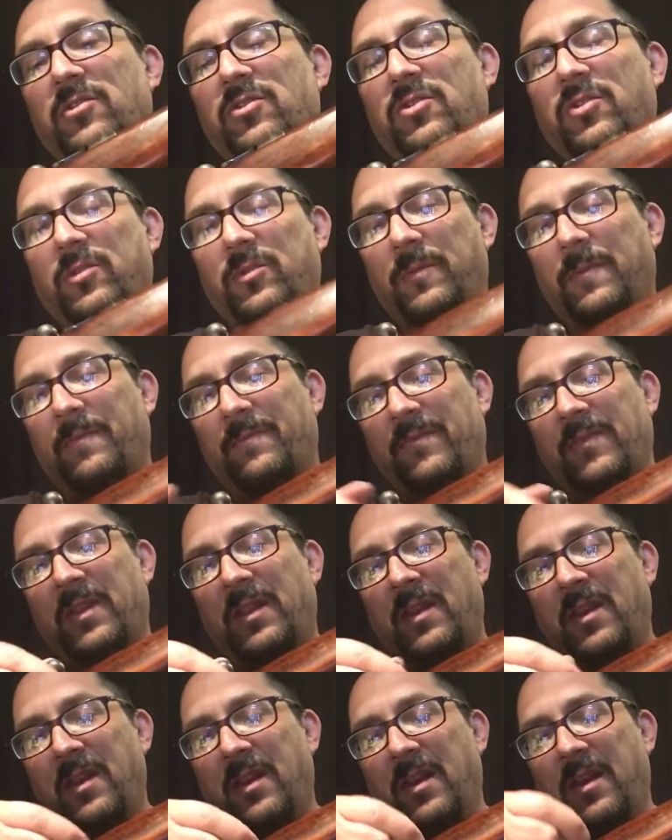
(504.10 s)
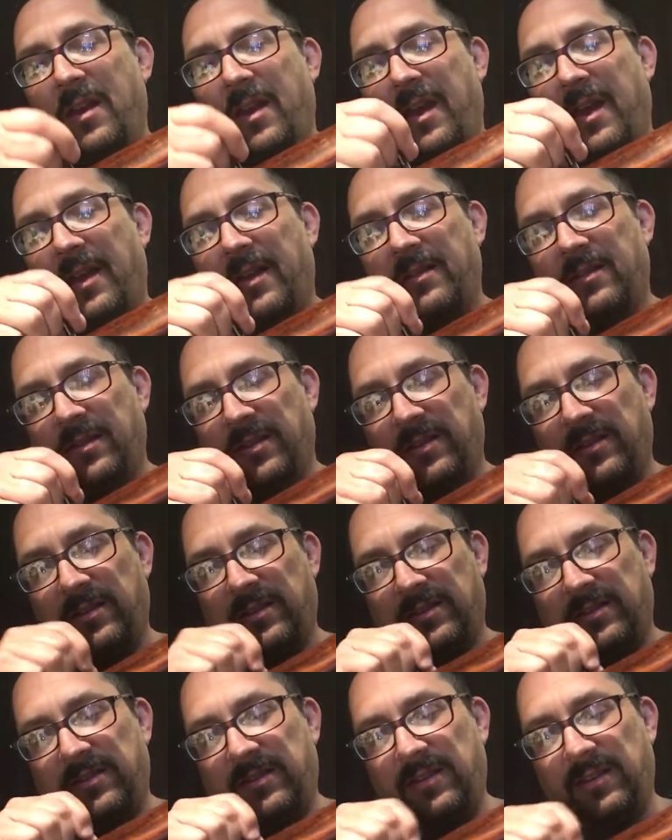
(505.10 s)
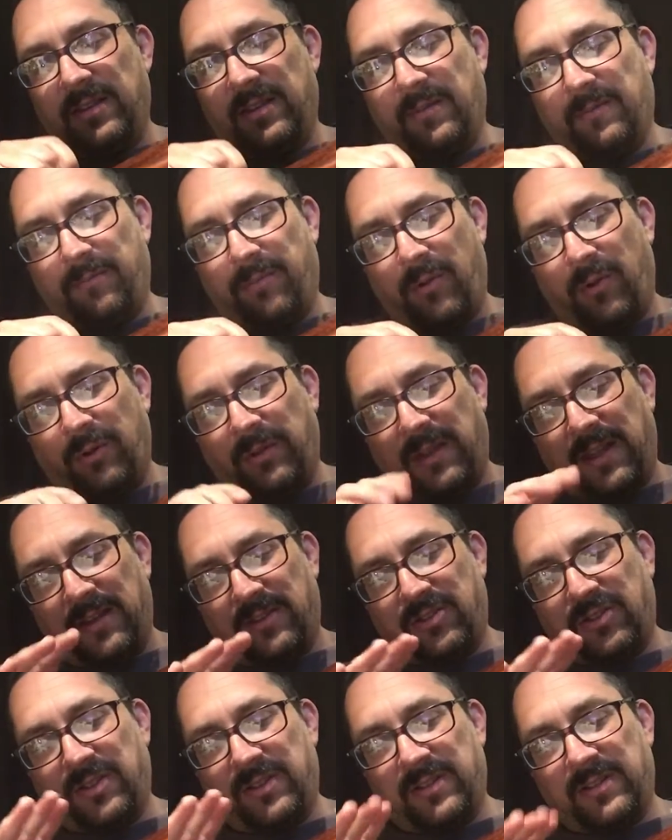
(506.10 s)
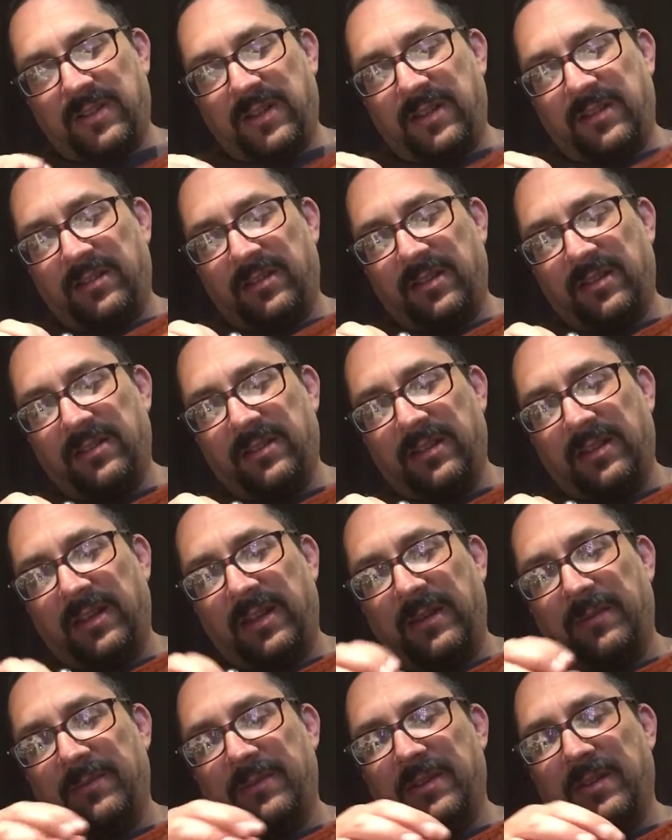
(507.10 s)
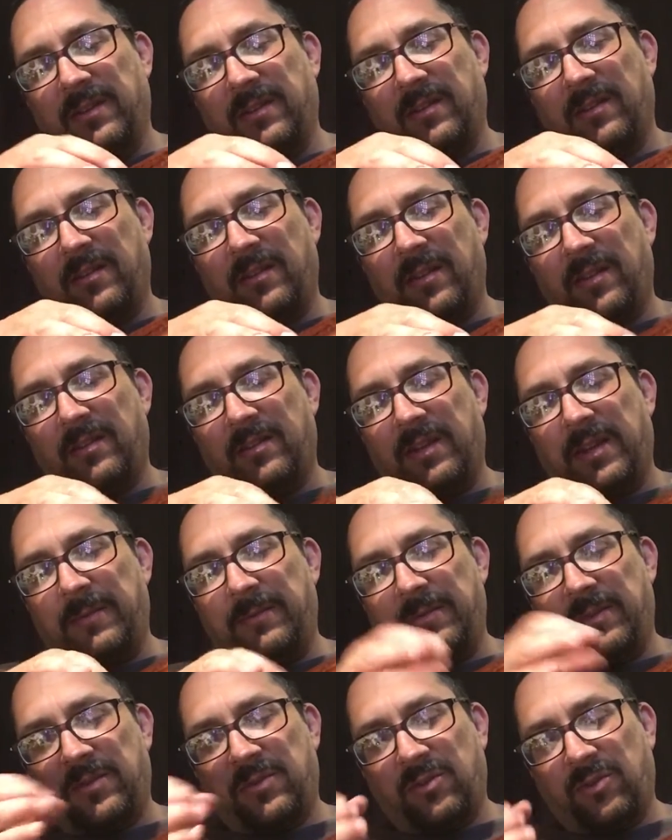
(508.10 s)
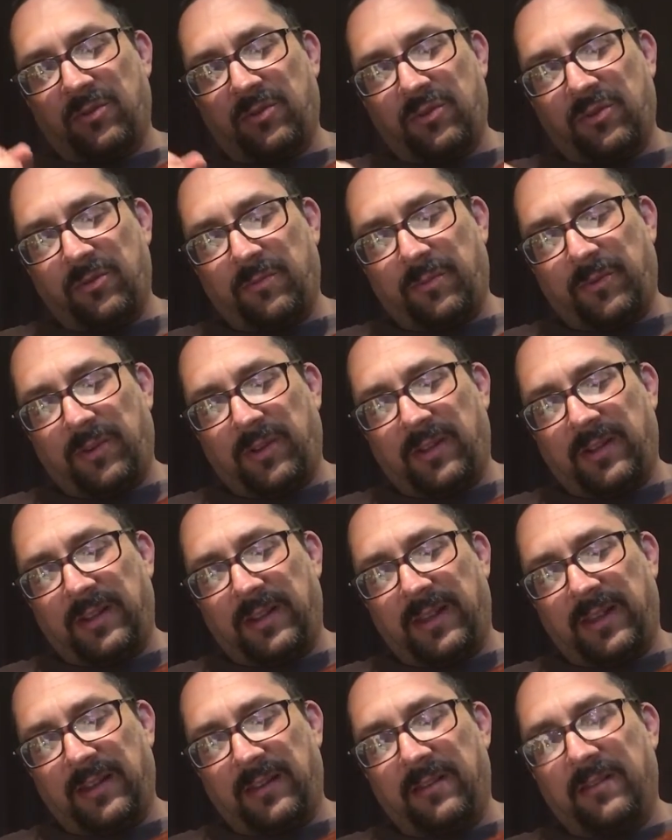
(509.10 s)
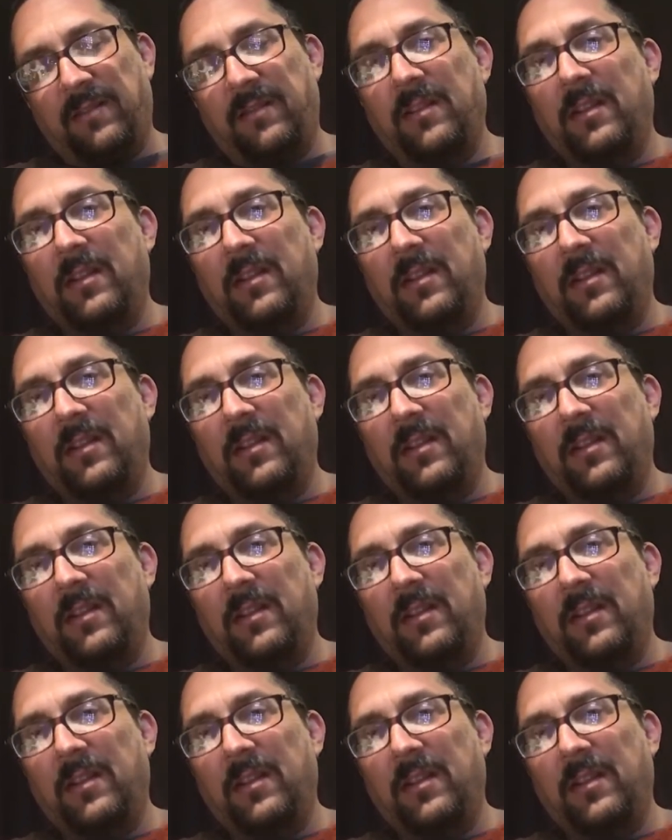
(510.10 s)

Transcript: shoot, and the bolt action is nice because it keeps it so super clean